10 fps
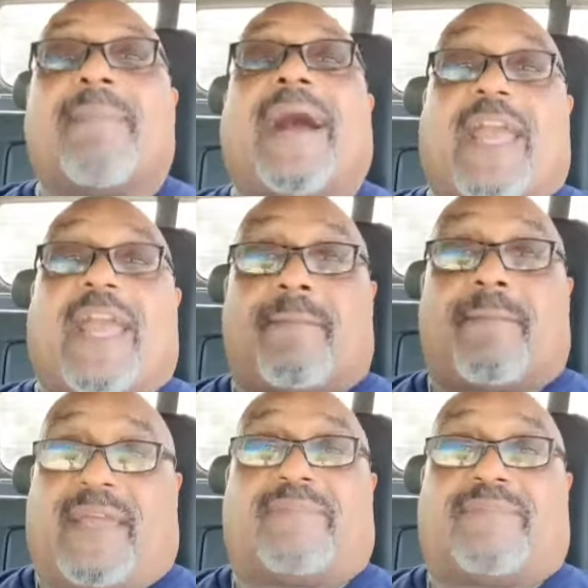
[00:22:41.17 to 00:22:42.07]

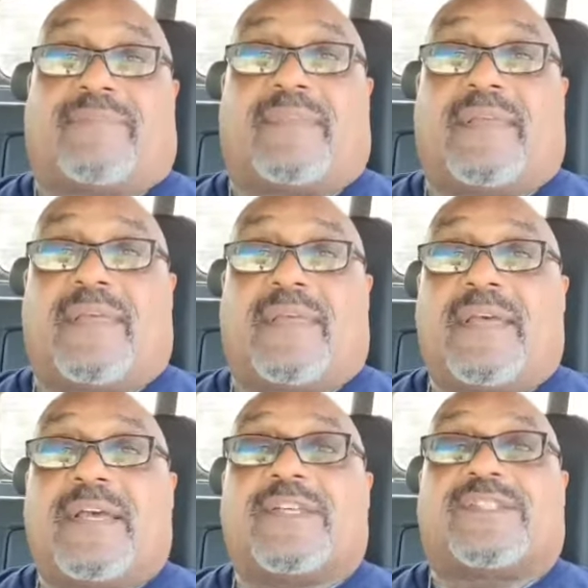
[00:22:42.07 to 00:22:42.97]
helpmeet.
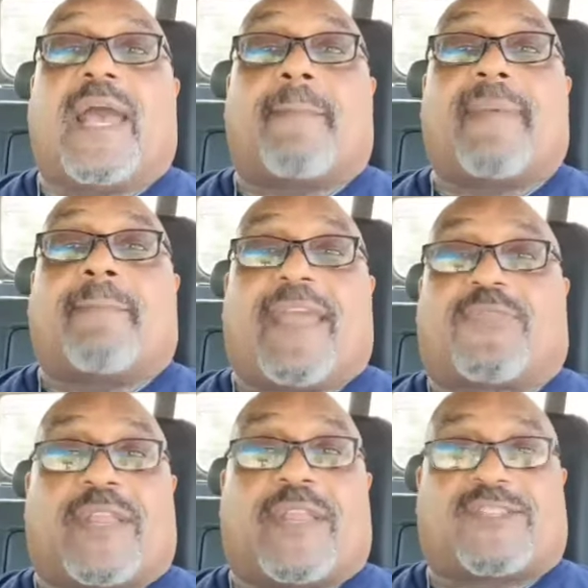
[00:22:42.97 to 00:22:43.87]
She helped me make it
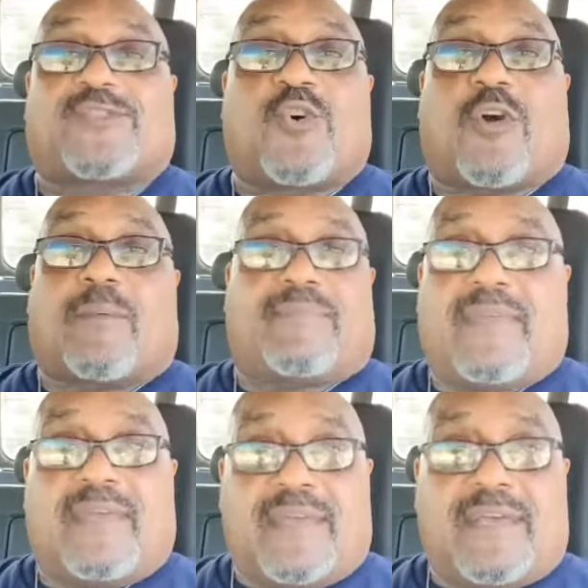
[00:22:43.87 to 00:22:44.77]
through that storm.
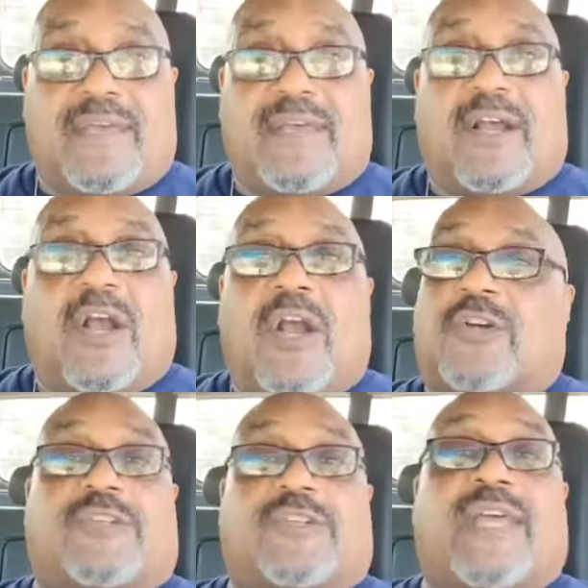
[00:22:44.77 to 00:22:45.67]

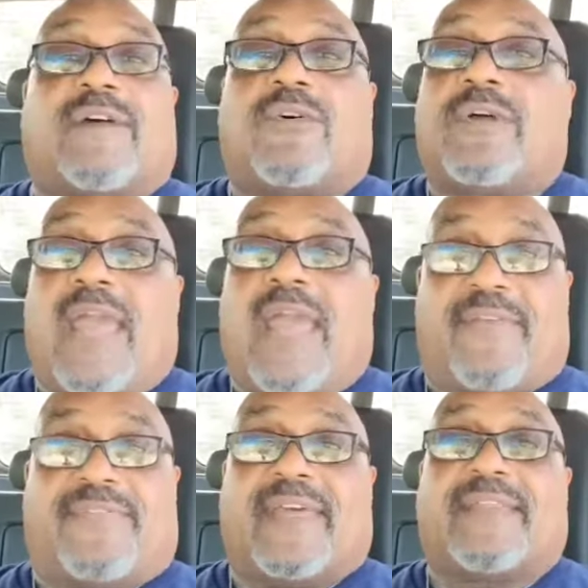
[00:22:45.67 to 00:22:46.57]
Because the devil,
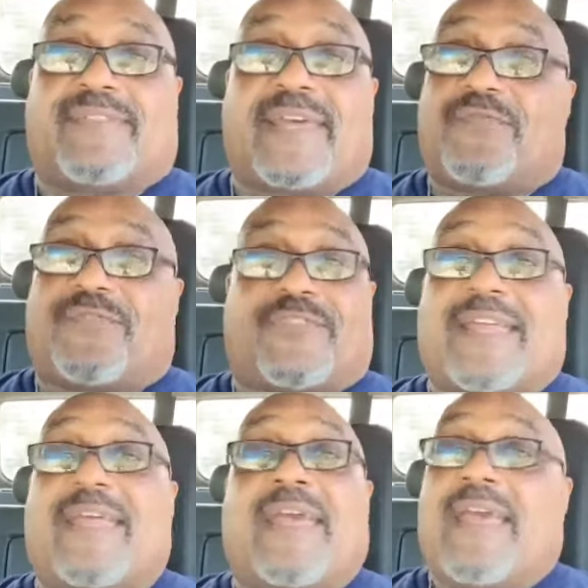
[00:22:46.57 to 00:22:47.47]
and
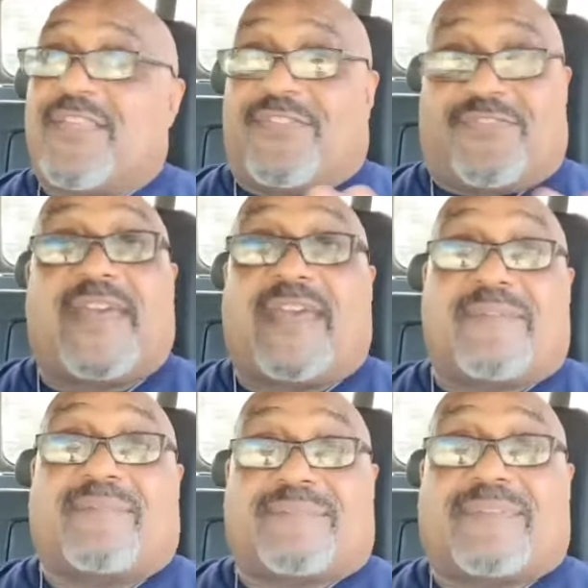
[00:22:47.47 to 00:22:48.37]

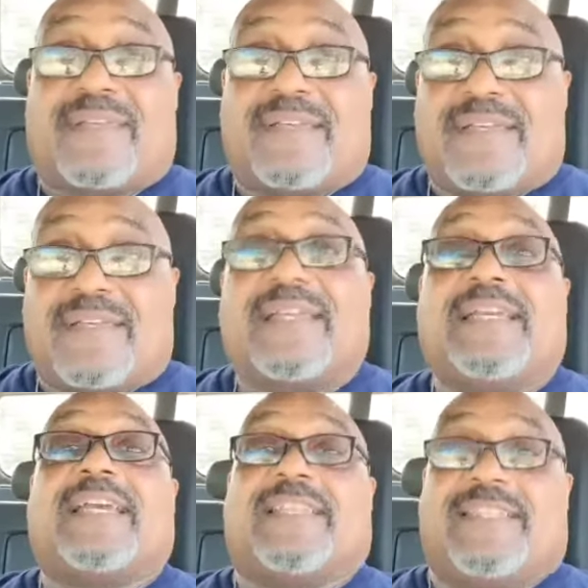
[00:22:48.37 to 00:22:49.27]
then
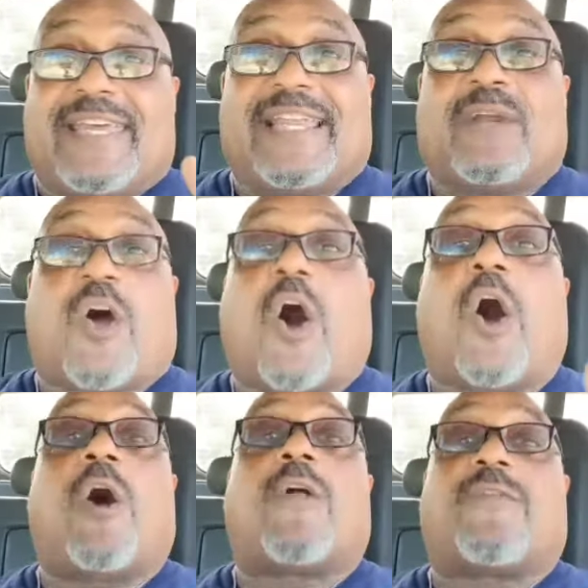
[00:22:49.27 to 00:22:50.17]
dealing with
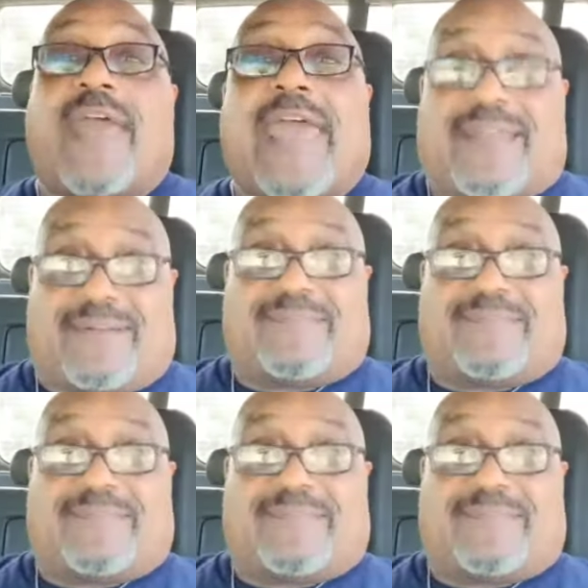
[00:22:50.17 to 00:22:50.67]
all that,